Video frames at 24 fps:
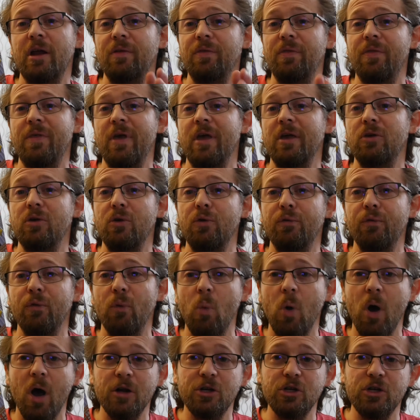it, and thank you for
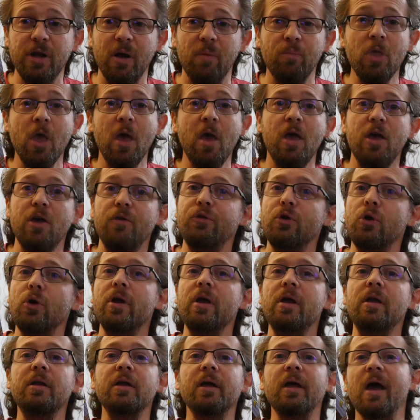watching. Now, if you're
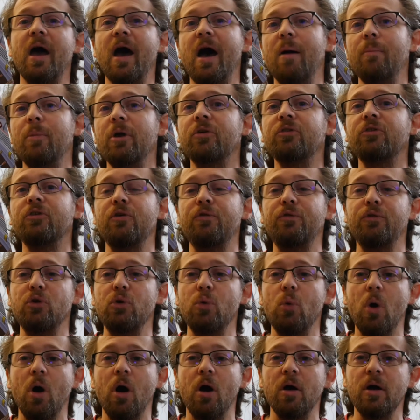into comics, if
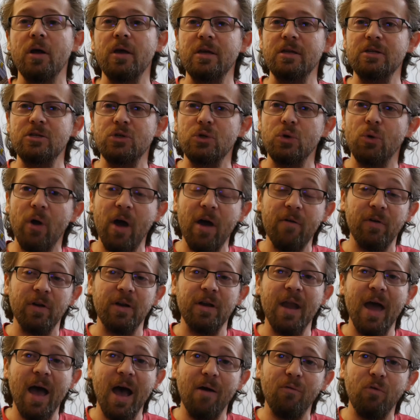you are into
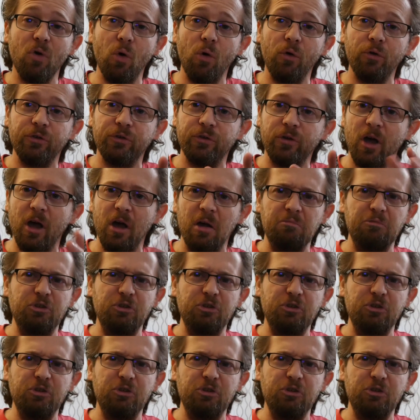graphic novels,